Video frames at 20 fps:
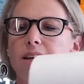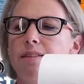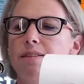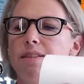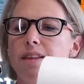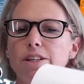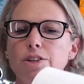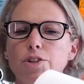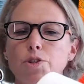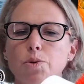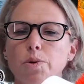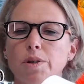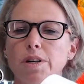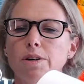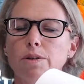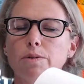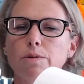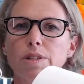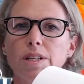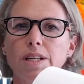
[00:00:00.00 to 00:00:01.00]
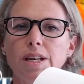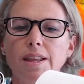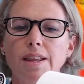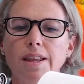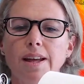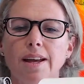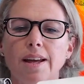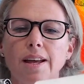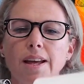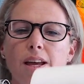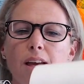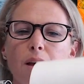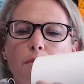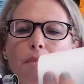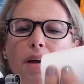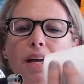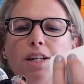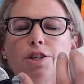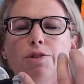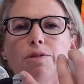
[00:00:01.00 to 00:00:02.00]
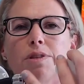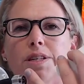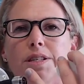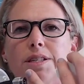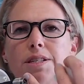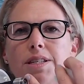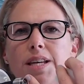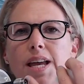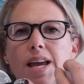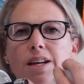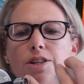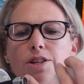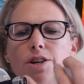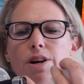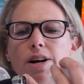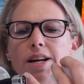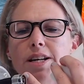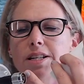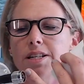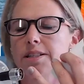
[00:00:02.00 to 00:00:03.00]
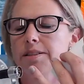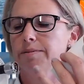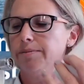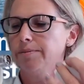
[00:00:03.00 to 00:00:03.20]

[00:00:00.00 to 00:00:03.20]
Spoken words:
And then join it all together. Make sure this is hand tight.